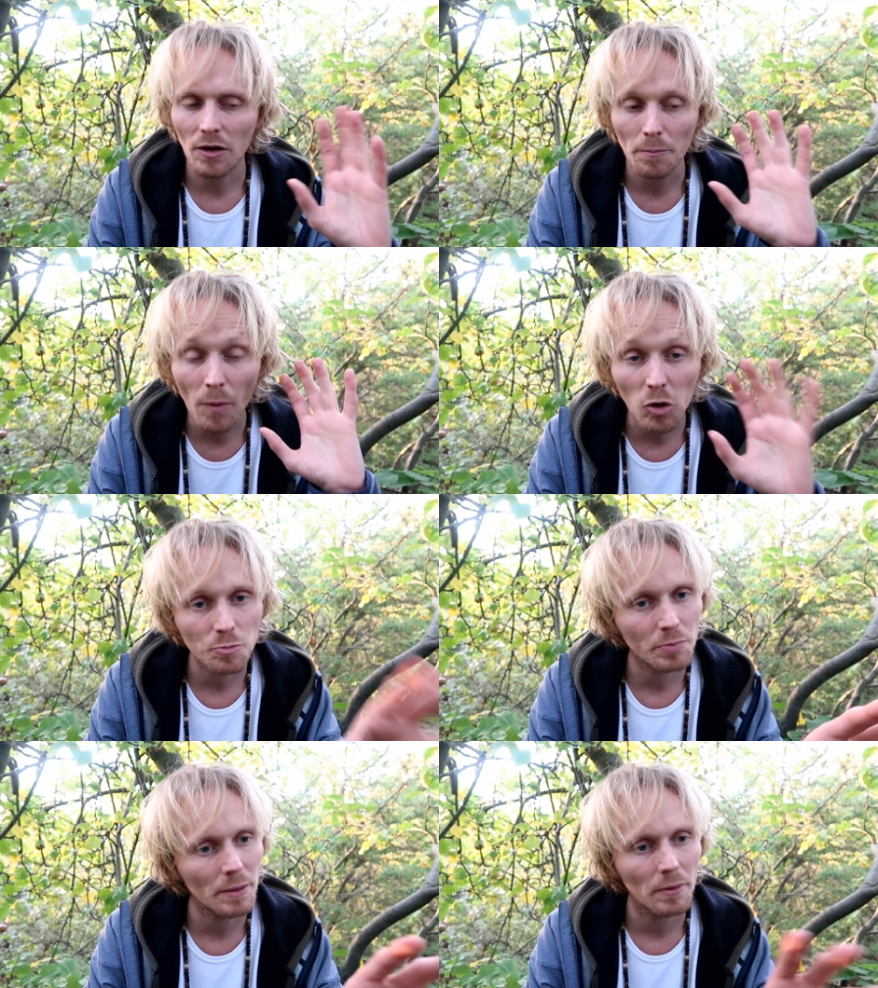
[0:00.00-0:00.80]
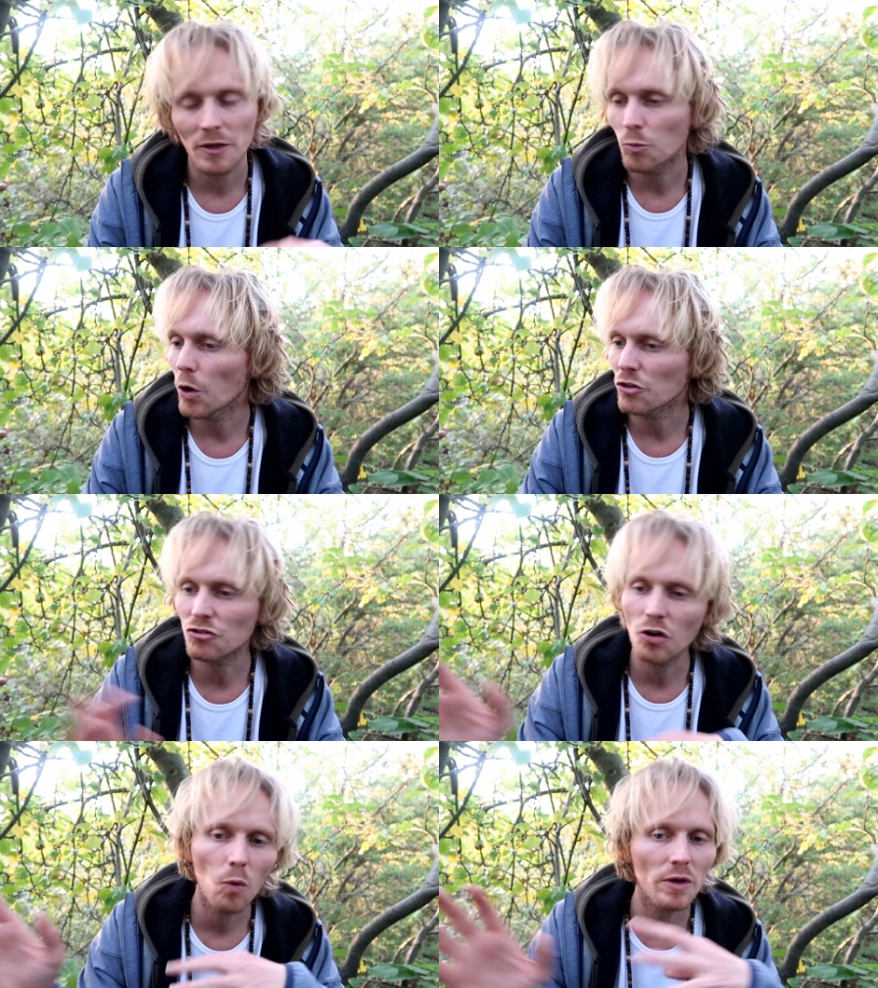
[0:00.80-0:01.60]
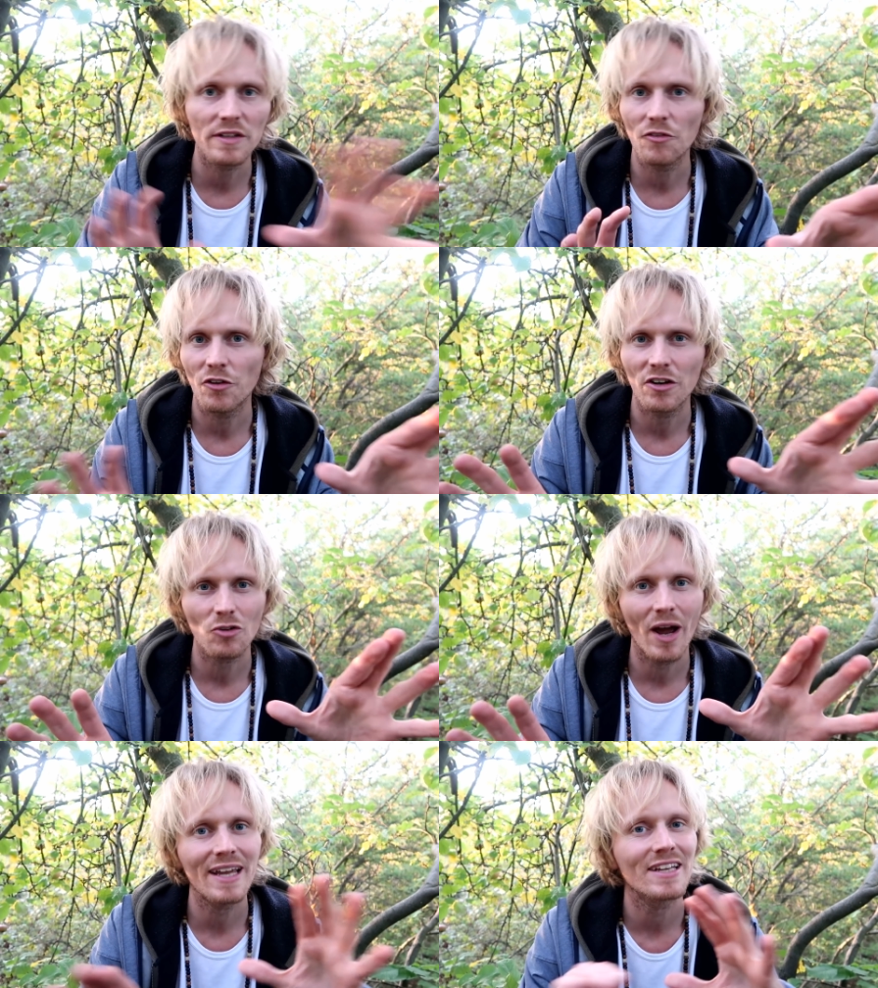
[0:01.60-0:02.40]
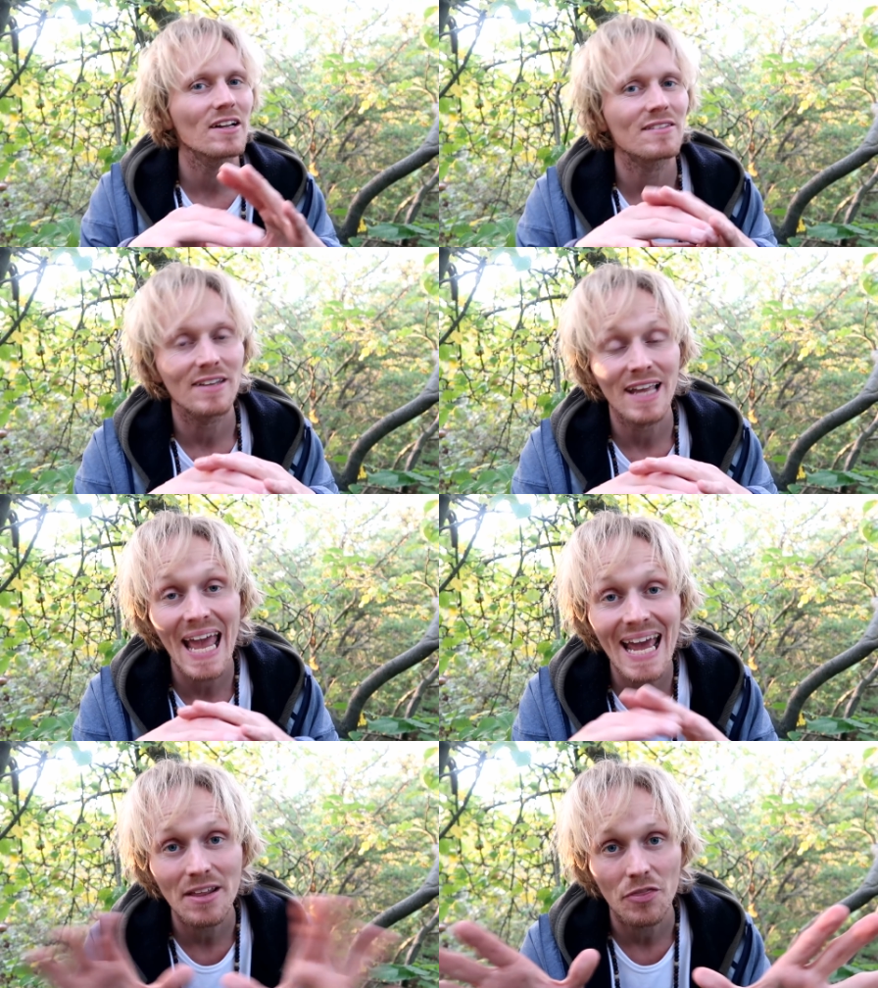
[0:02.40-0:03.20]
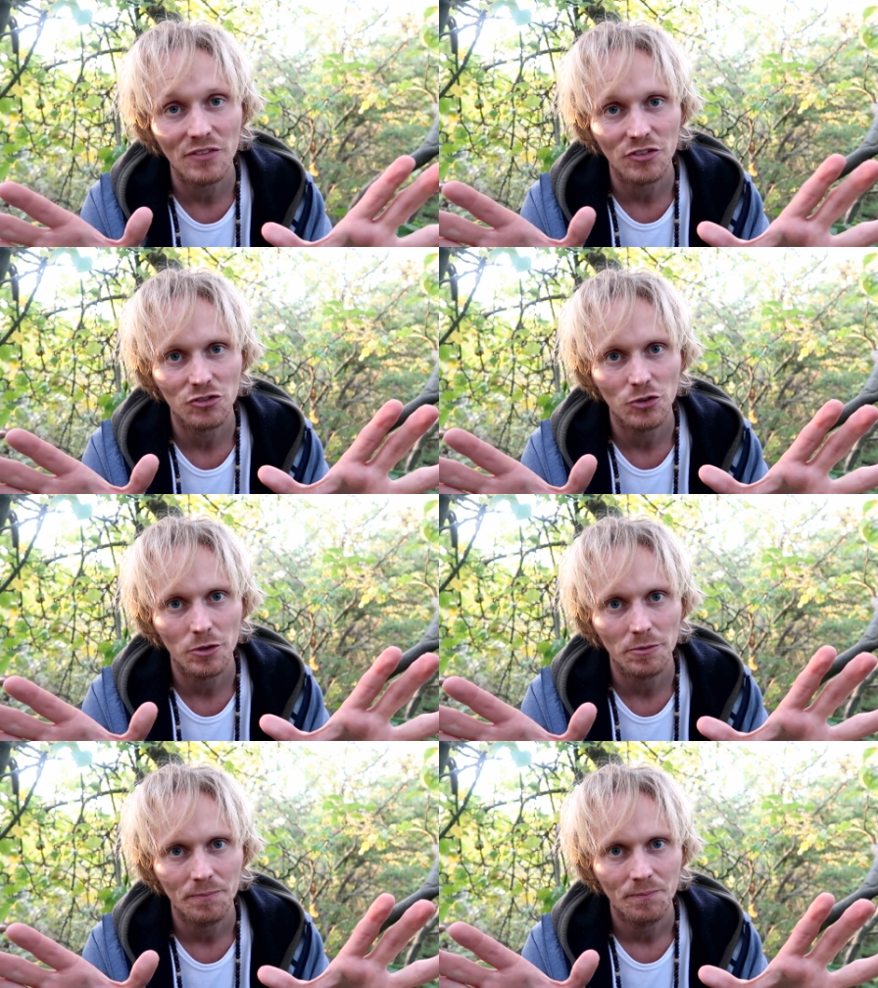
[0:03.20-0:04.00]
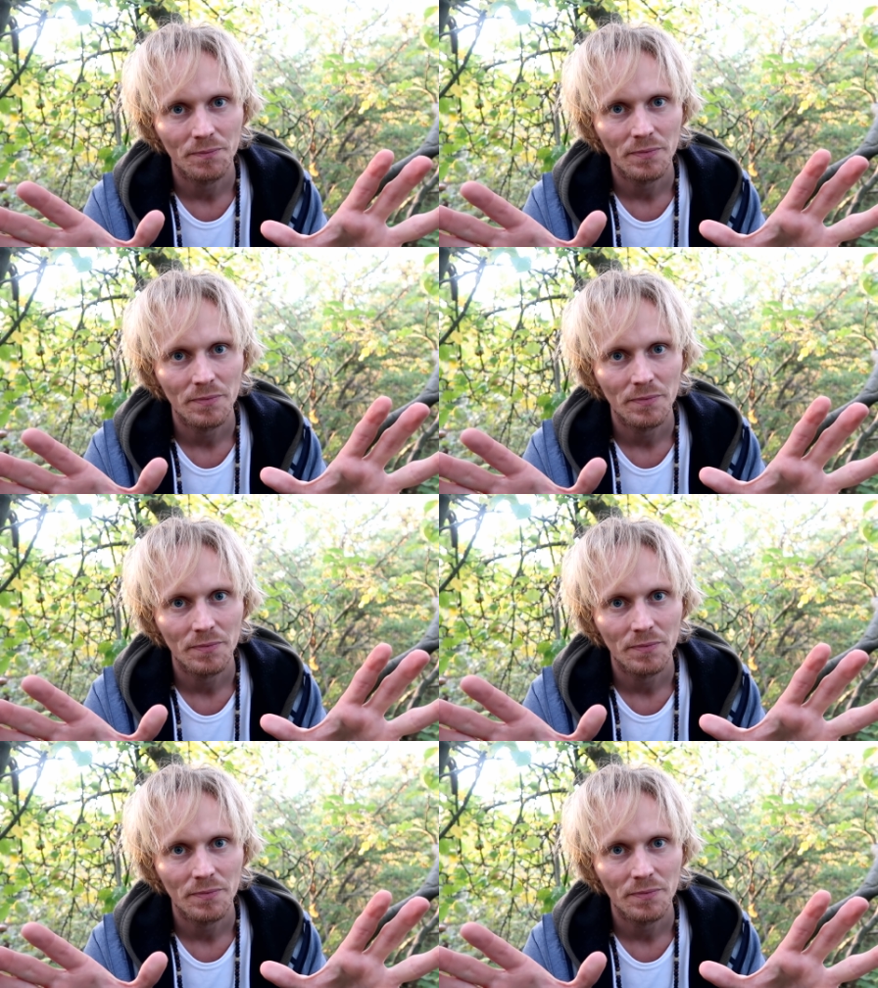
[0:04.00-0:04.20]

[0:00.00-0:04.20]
most people, it works totally different, so I cannot say anything for certain.